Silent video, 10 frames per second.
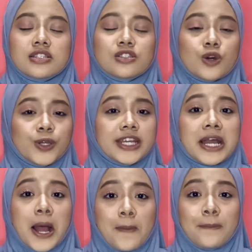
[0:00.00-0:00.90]
So the
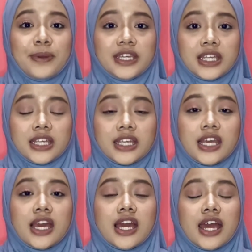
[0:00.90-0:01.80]
company
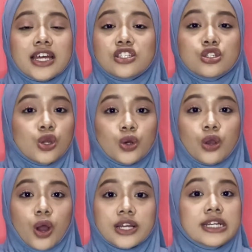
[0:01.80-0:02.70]
has no
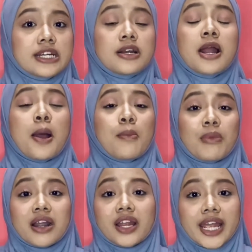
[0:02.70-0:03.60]
longer
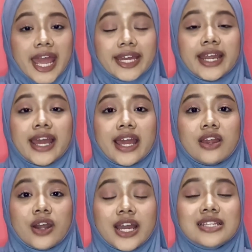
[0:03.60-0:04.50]
market
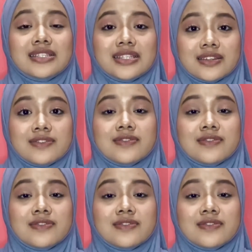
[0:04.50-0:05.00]
aggressively